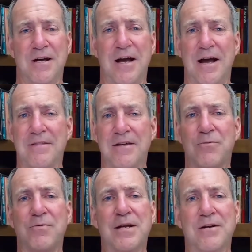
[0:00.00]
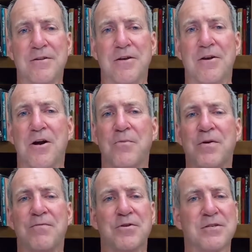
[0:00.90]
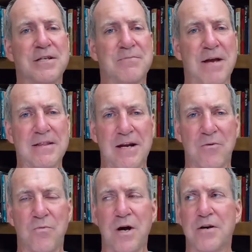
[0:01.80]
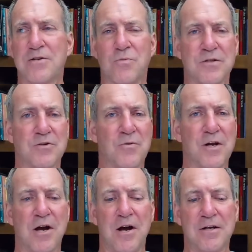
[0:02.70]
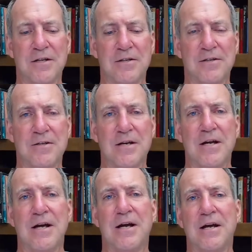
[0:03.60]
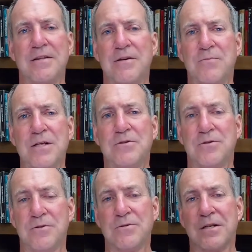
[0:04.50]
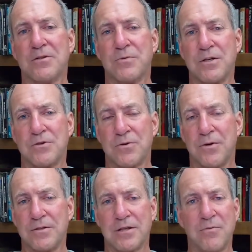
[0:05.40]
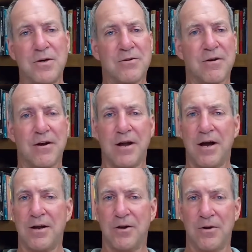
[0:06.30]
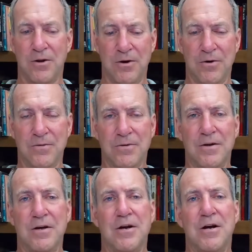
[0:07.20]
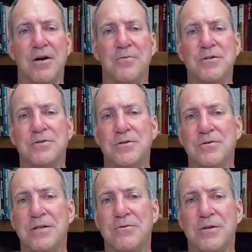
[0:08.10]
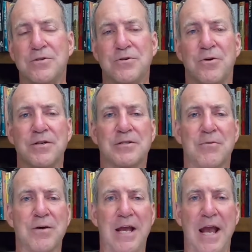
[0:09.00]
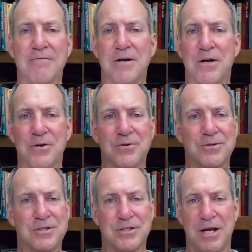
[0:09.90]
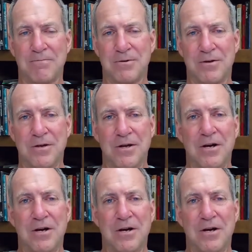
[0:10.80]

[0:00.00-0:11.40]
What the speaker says: I think when we hear the alarm, we first need to make that awareness what's going on here, and then we do need to rejoice that we are not alone. We do need to rejoice that we have a good shepherd.